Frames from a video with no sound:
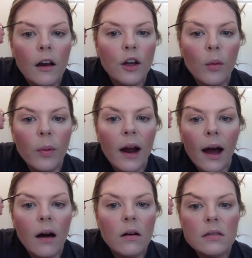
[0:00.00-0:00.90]
your
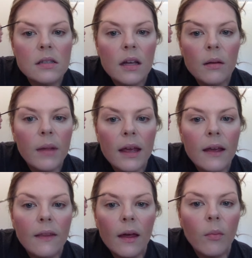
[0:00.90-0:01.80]
brows and
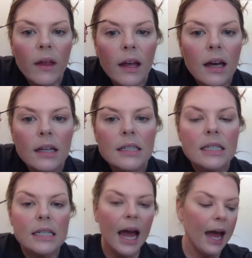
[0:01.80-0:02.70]
making them like a
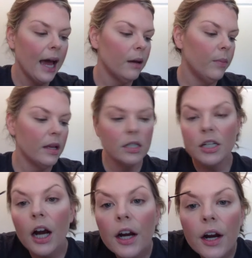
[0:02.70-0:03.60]
tad bit
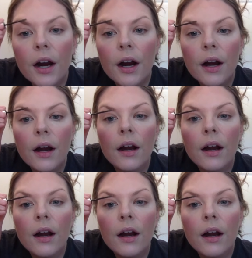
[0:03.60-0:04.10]
darker.